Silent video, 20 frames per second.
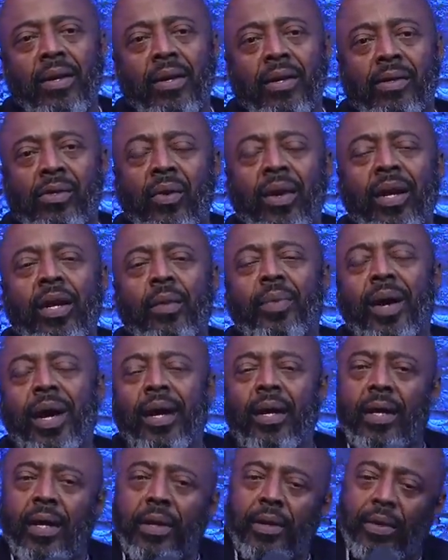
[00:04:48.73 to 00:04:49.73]
So anybody,
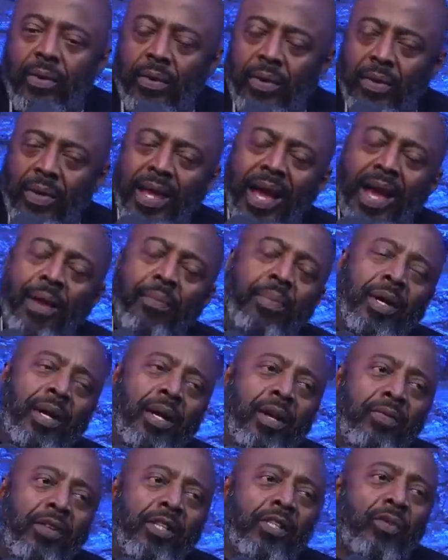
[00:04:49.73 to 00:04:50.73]
like, I bet
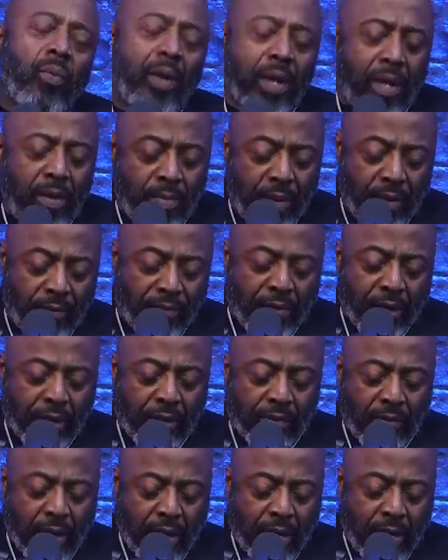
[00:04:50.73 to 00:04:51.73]
if this one of them
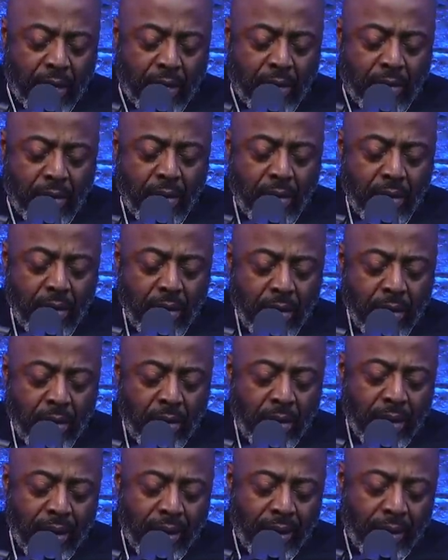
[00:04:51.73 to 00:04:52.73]
motherfuckers right now,
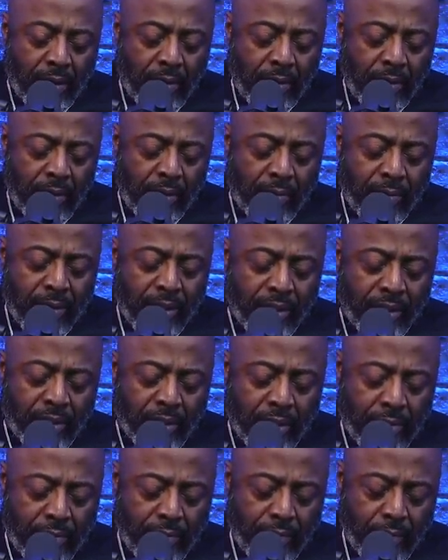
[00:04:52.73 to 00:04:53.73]
I'll lose my
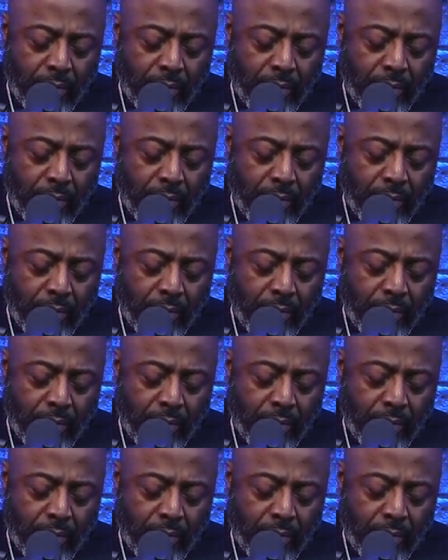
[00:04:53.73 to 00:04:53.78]
shit.